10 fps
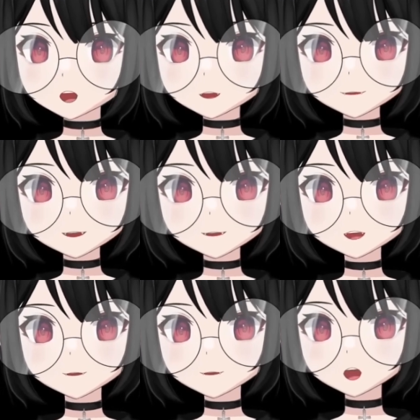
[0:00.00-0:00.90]
He's a
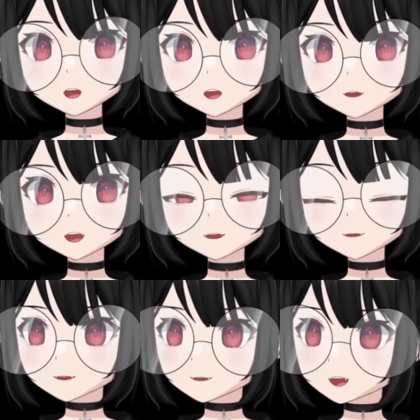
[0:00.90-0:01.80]
former writer, and yet